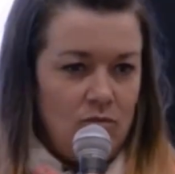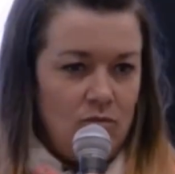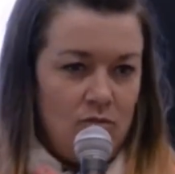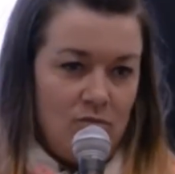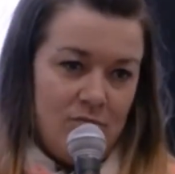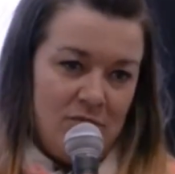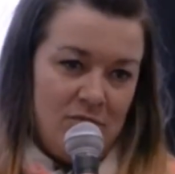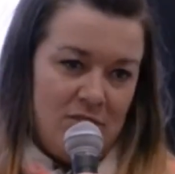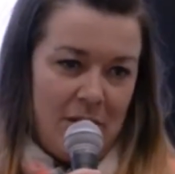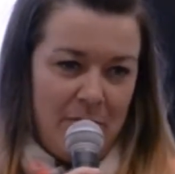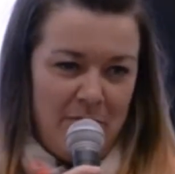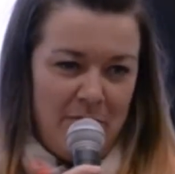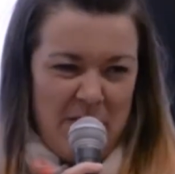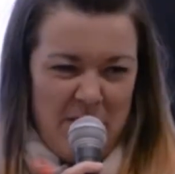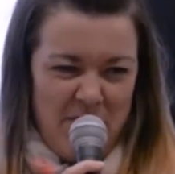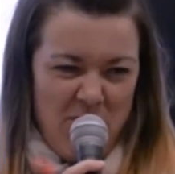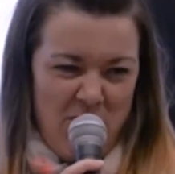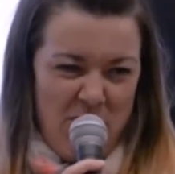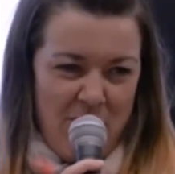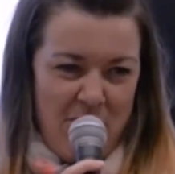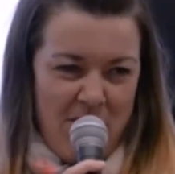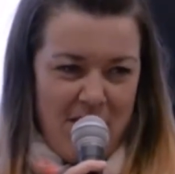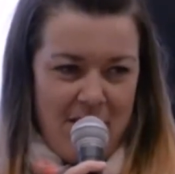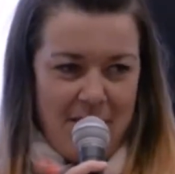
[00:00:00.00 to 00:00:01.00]
Some
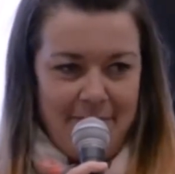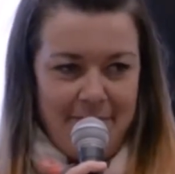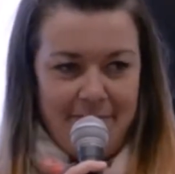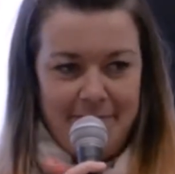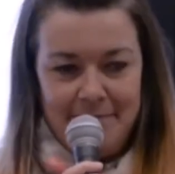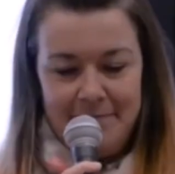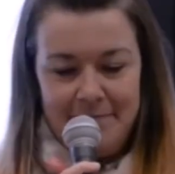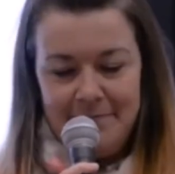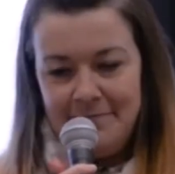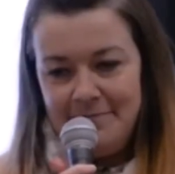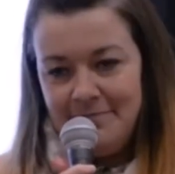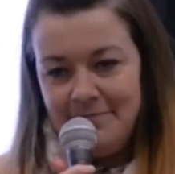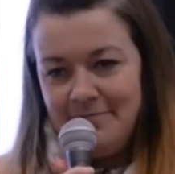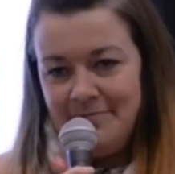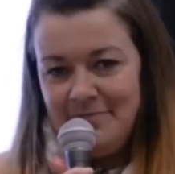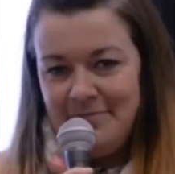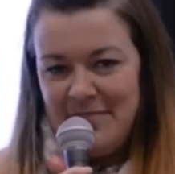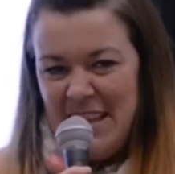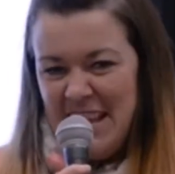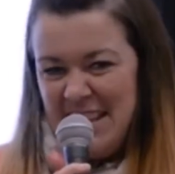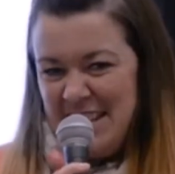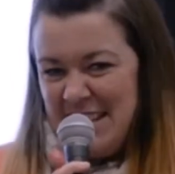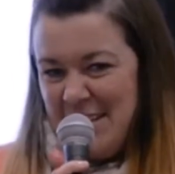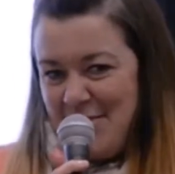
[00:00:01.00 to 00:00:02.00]
people might.
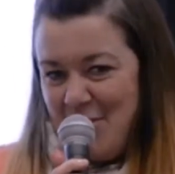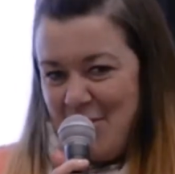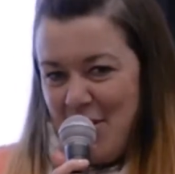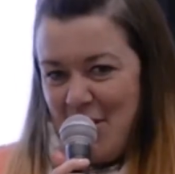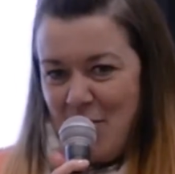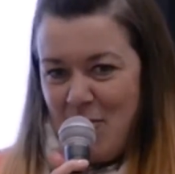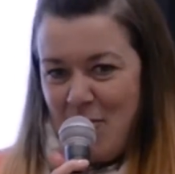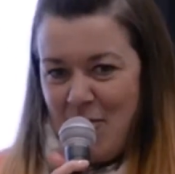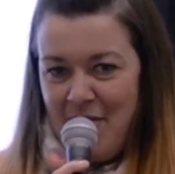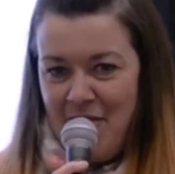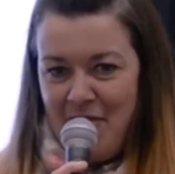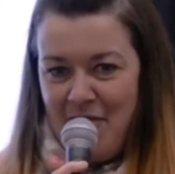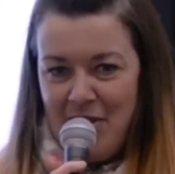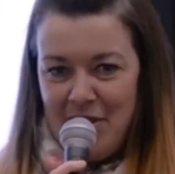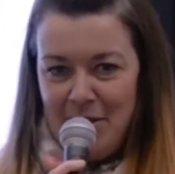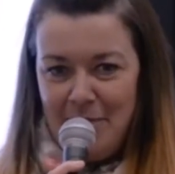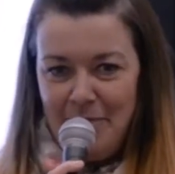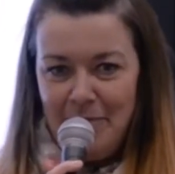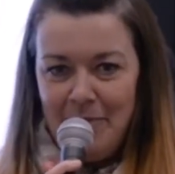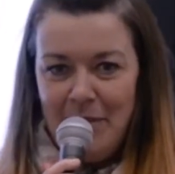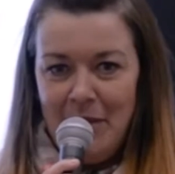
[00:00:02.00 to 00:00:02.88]
They sound like quite fun.